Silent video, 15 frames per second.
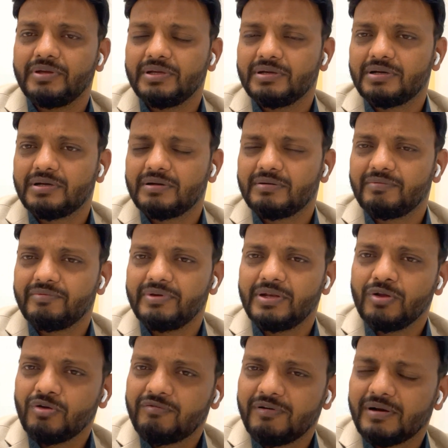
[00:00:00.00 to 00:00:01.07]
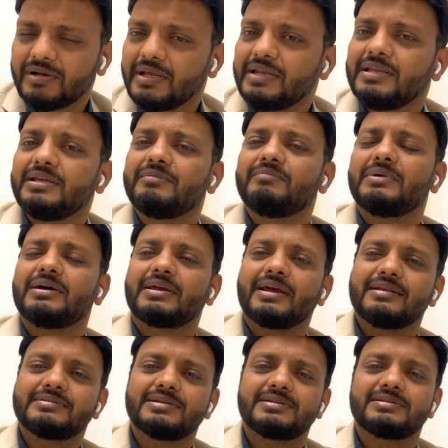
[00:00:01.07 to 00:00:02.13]
We look for any
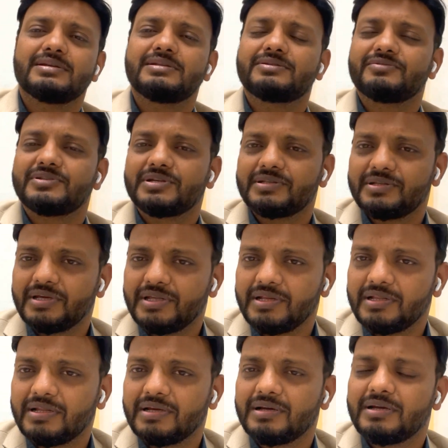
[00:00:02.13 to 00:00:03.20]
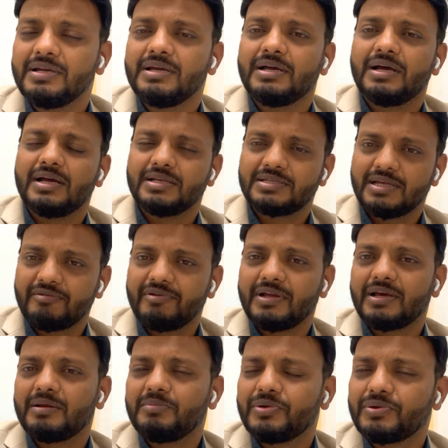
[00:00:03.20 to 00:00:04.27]
cancer cells which are there in the
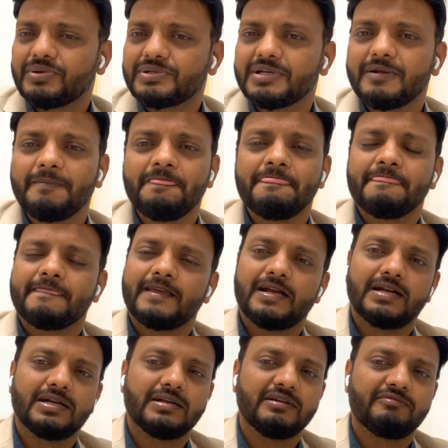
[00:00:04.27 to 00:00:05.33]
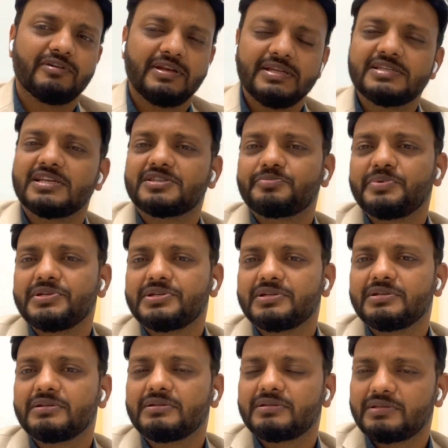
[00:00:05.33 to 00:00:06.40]
cervical mucosa, and if any
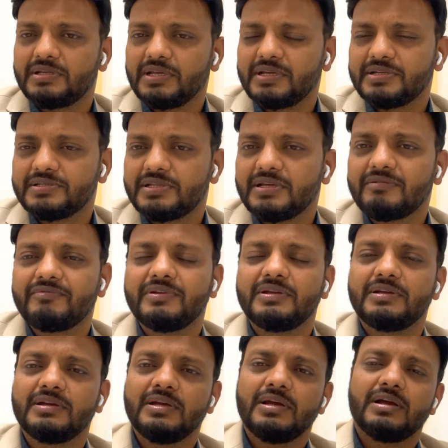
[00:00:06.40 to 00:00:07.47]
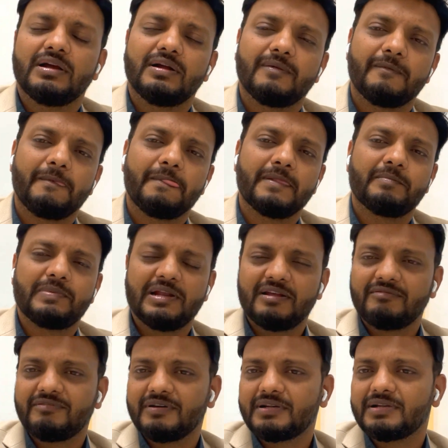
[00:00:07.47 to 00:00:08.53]
suspicion thing is there, we
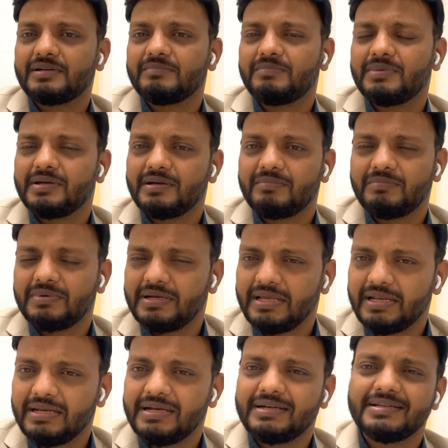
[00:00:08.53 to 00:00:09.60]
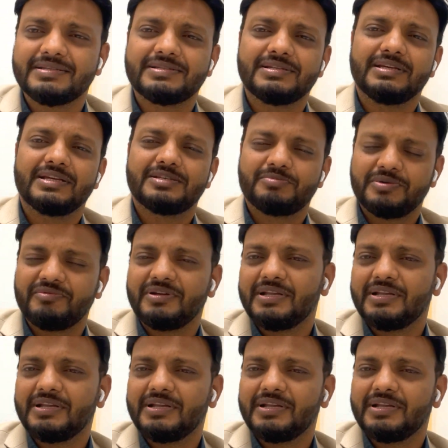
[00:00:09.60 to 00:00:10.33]
plan for a DNA testing, HPV